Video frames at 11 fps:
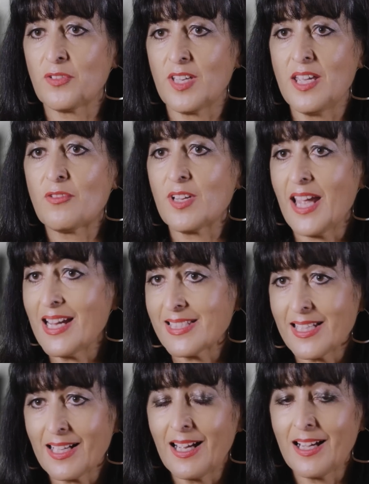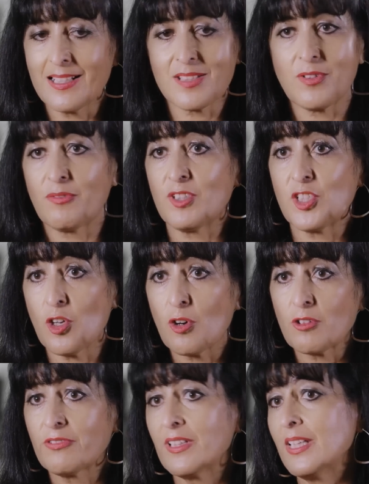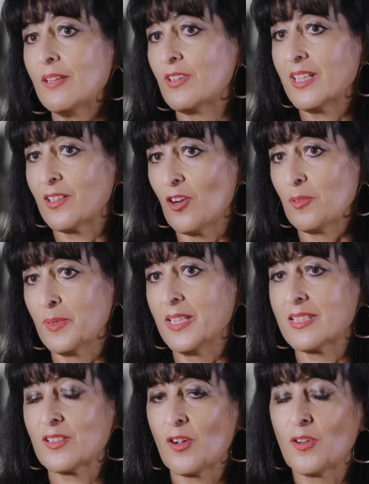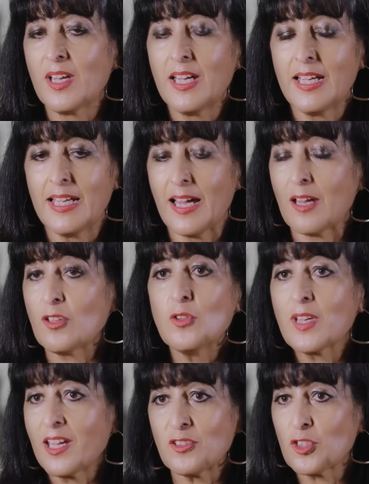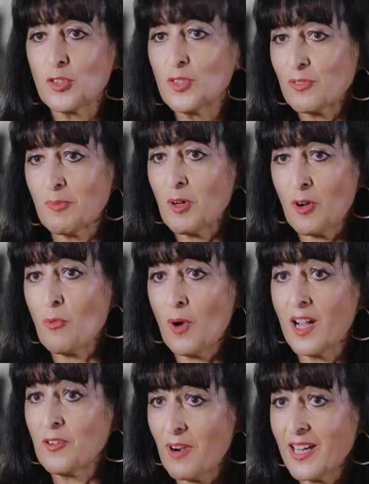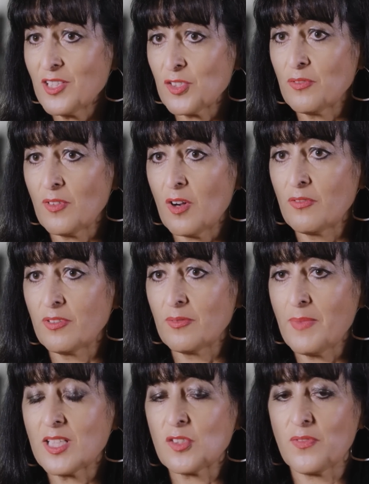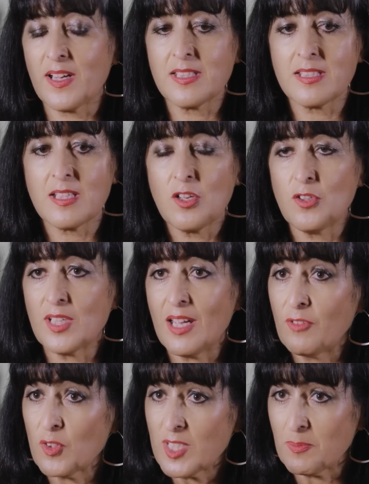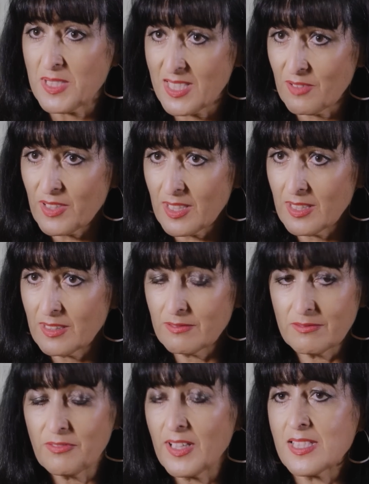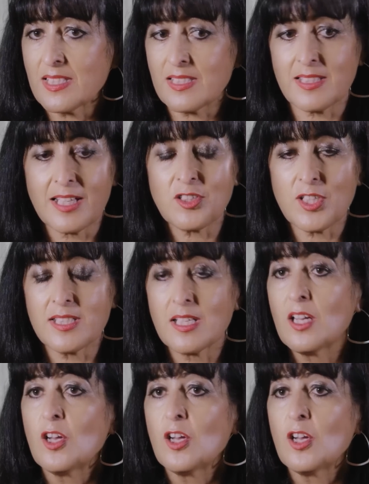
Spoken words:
for every asset class, for every geography, every economy. So you can choose from a wide range of managed funds. You can have very specific funds, such as